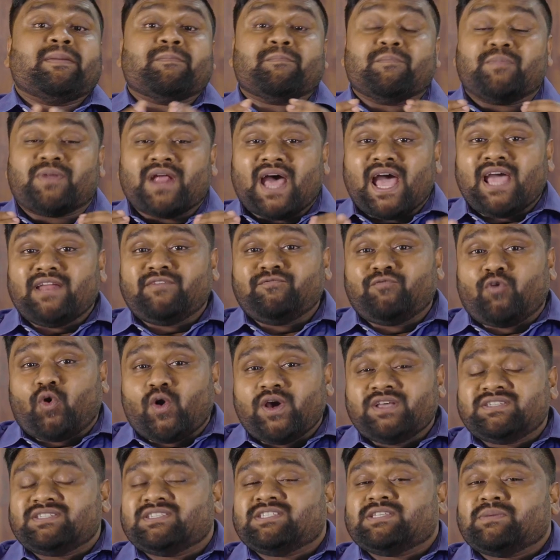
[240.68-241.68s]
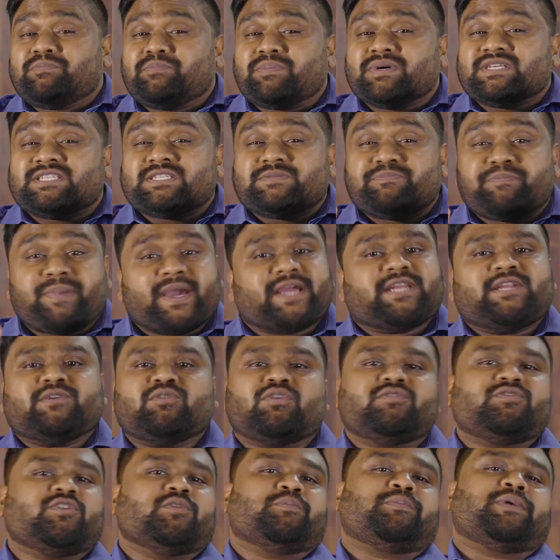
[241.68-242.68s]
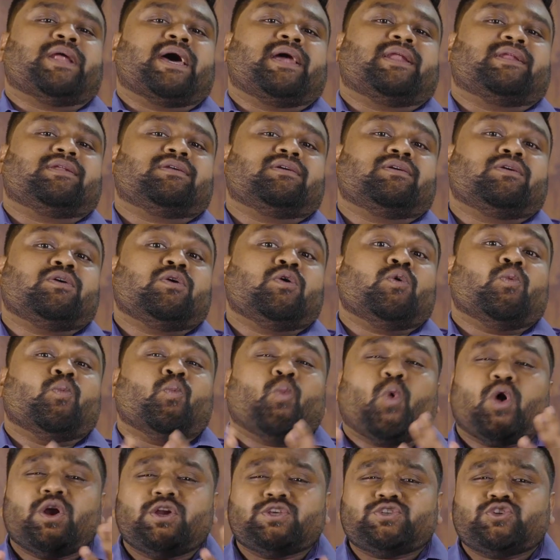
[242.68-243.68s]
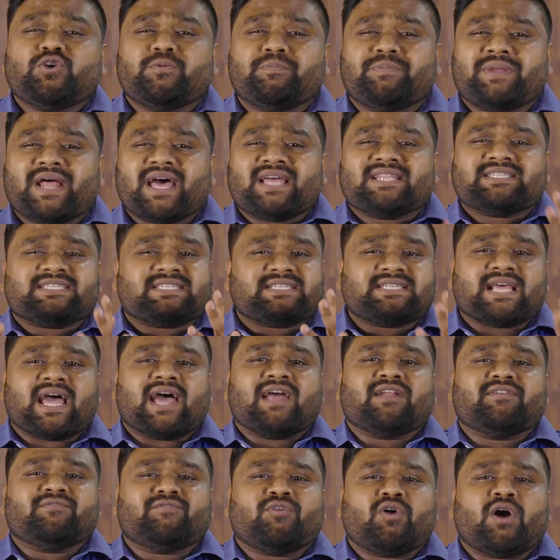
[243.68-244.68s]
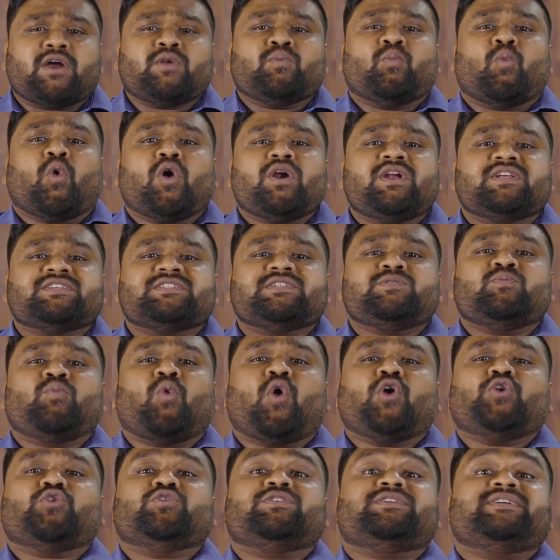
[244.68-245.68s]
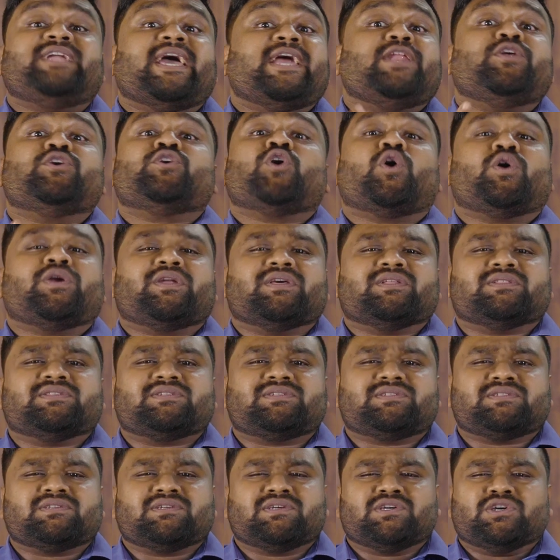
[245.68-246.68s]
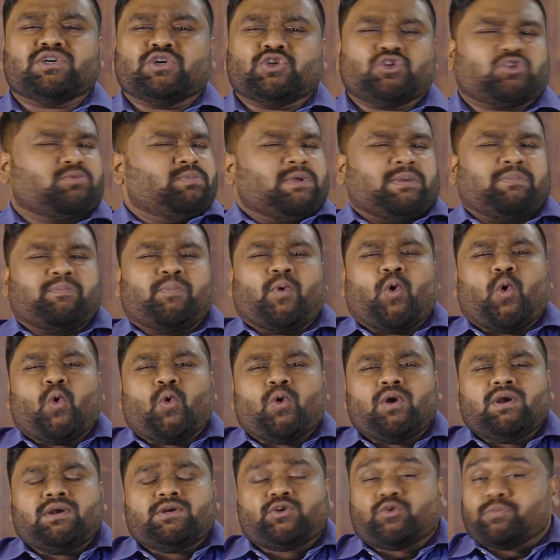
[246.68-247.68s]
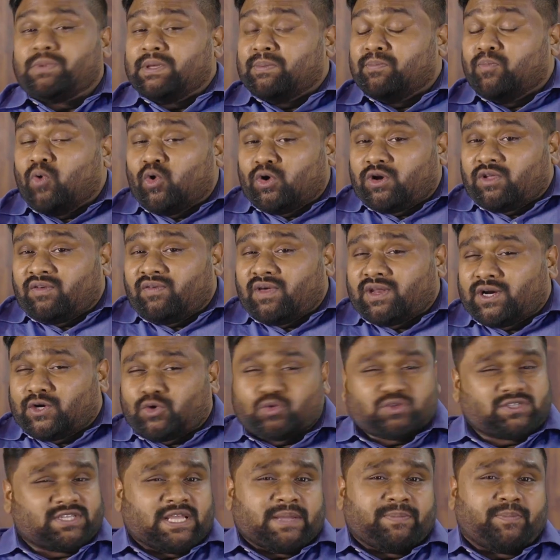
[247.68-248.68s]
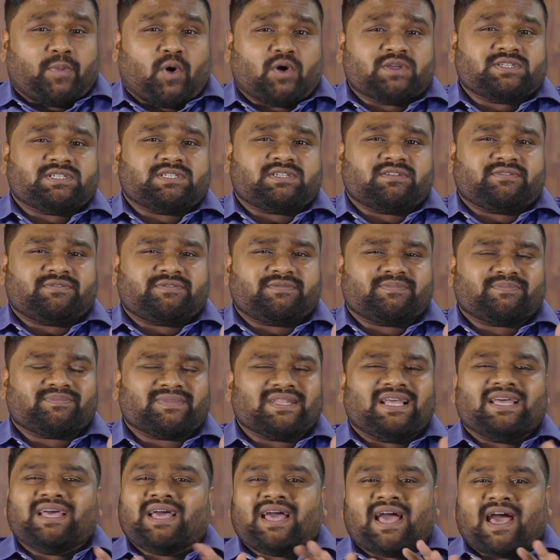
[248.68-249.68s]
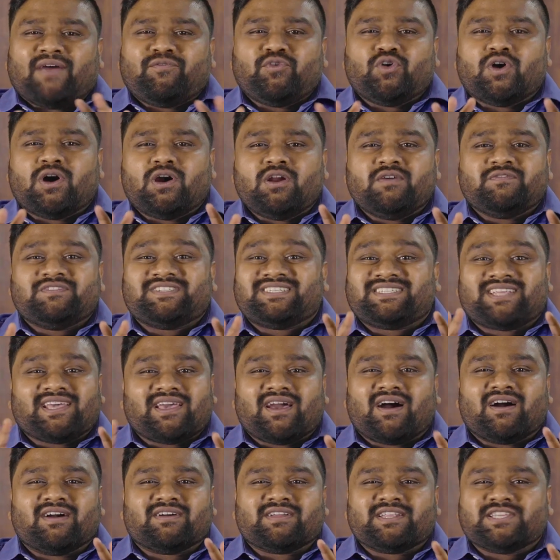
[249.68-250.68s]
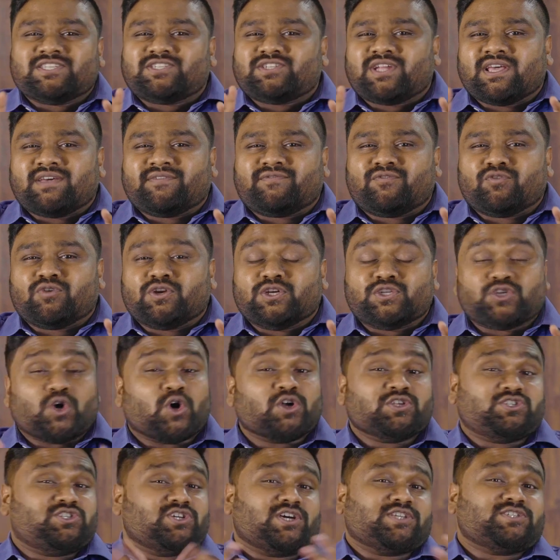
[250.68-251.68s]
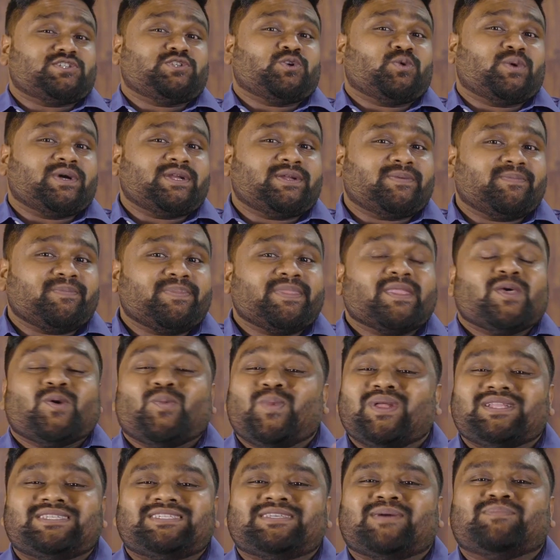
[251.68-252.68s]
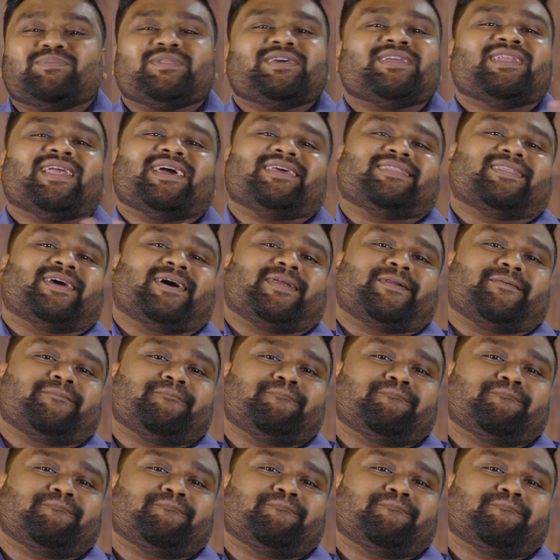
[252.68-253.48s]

Brand voice is the perspective of your brand. What does your brand stand for and what does it want to tell your audience? To be bold, to be motivated, to stay positive? Have you heard of stay hungry, stay foolish, or just do it? Well, something like that.